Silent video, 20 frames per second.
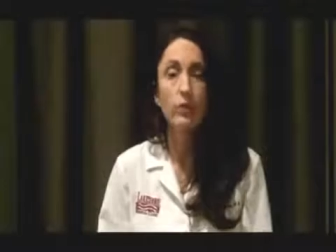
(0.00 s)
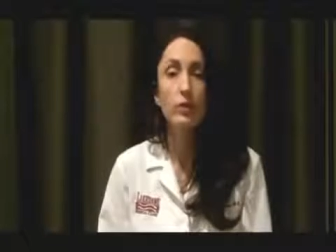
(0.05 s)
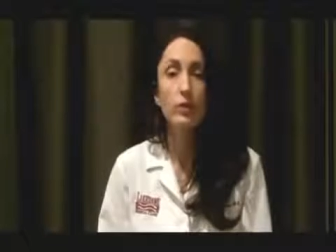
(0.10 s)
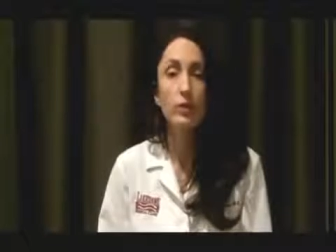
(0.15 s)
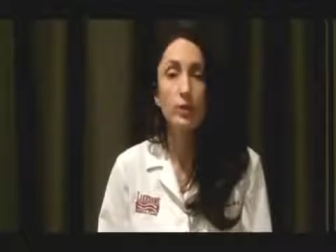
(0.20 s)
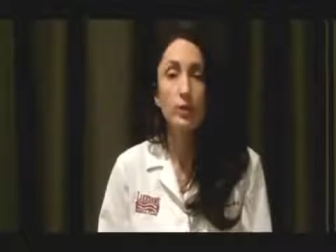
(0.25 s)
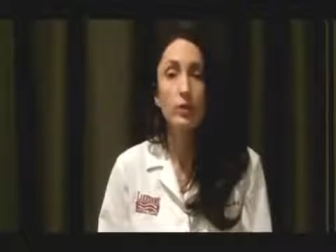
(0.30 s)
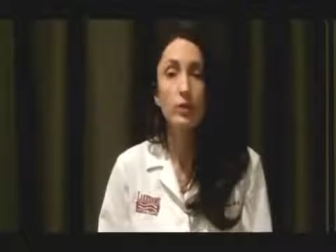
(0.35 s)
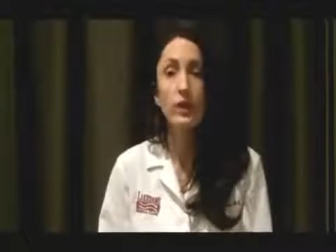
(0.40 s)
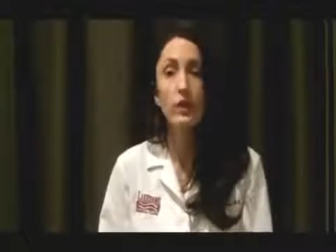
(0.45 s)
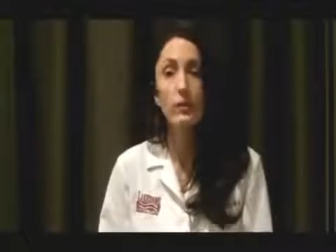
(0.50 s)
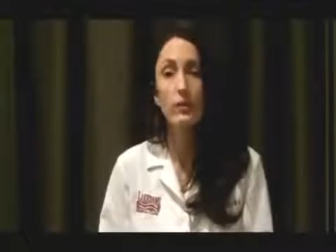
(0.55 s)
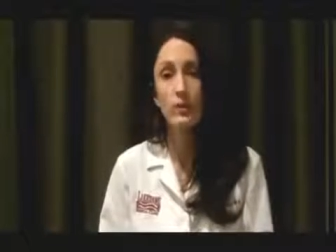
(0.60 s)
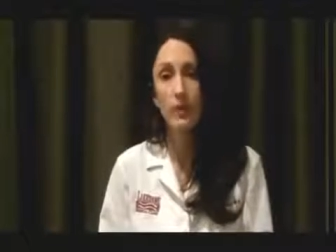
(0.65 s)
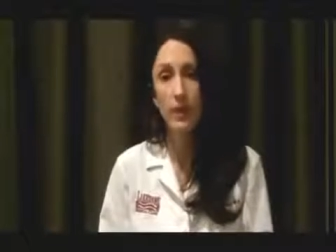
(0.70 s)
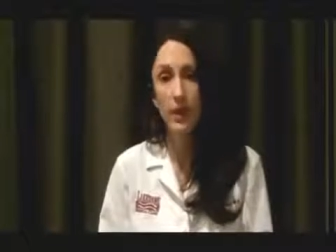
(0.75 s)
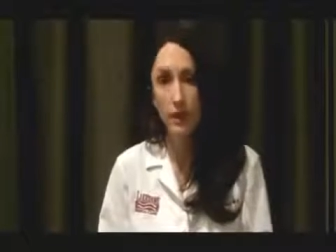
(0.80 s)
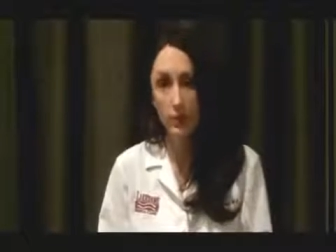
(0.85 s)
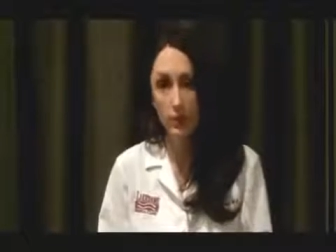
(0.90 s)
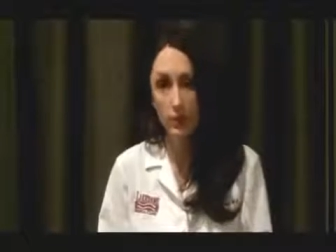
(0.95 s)
So there's two
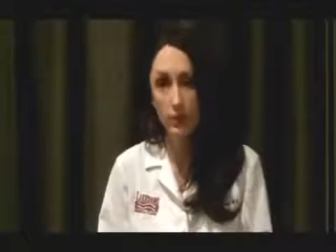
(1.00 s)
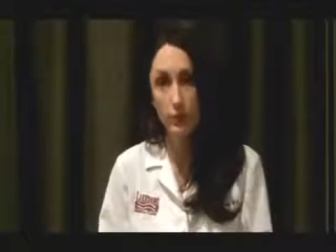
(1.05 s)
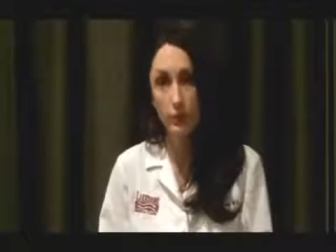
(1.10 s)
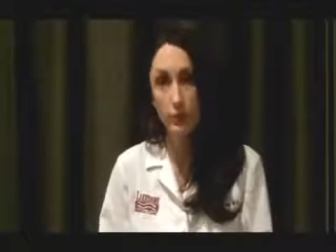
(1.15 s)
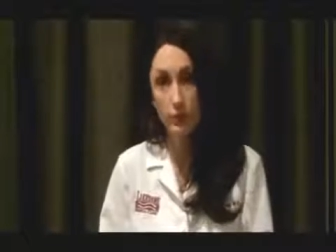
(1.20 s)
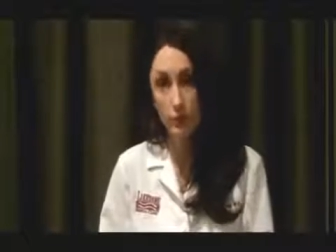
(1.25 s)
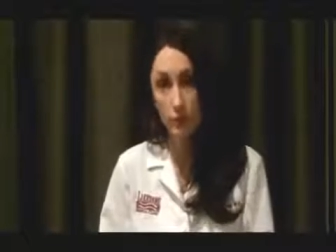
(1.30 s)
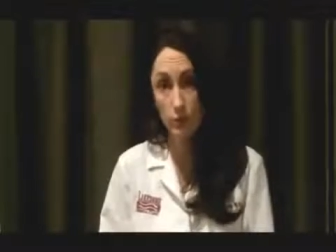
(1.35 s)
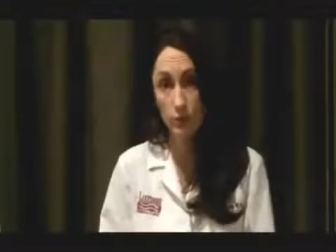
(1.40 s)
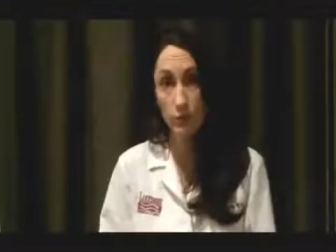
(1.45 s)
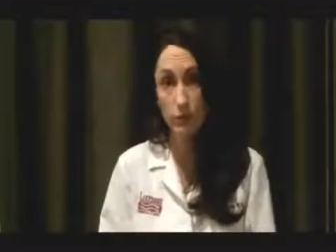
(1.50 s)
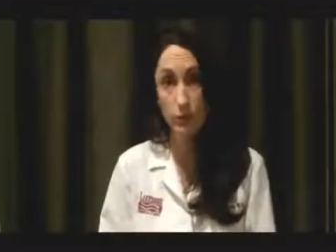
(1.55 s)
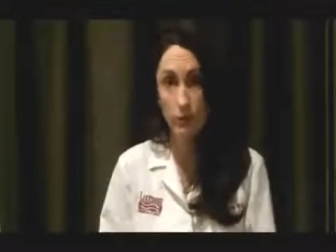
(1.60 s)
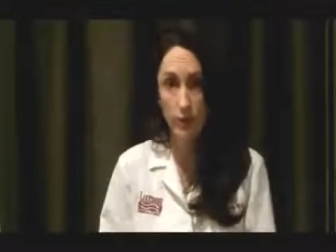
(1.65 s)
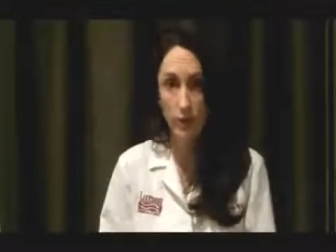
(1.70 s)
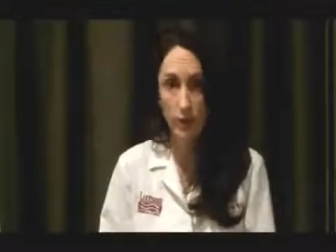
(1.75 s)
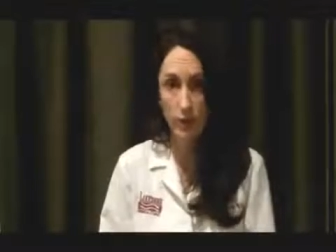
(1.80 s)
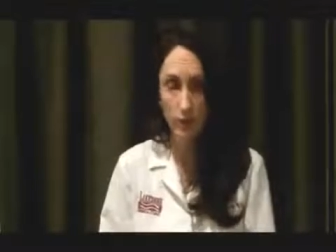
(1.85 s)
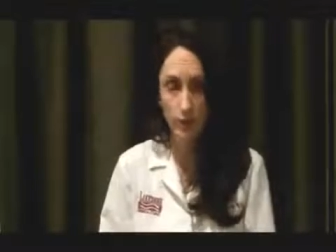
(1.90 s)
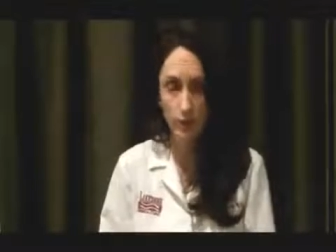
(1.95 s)
types of patches we use in
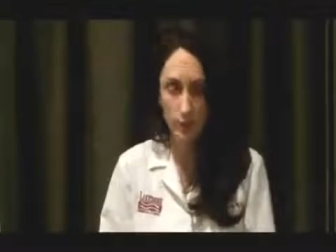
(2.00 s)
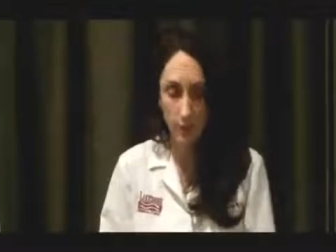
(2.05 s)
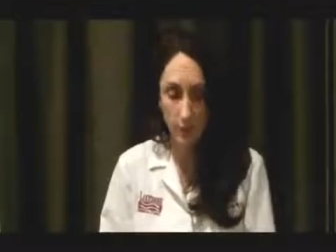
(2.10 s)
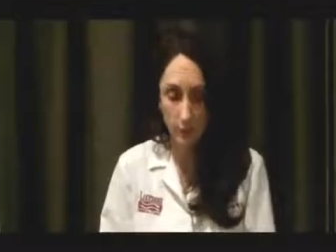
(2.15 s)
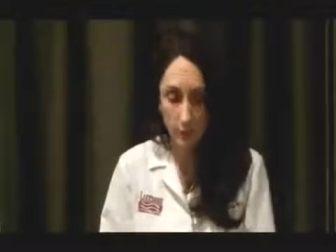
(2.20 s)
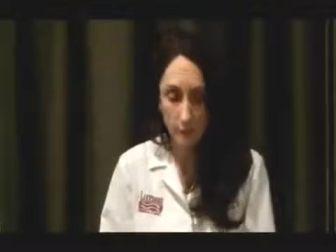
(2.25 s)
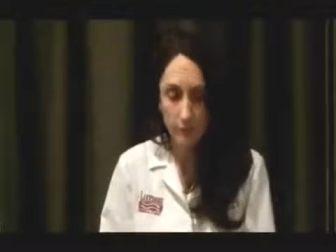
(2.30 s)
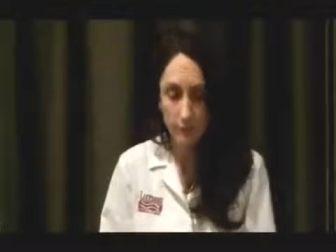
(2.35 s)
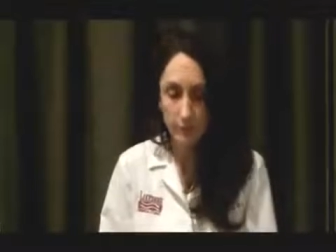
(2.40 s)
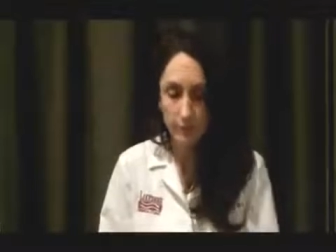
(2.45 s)
prolapse repair.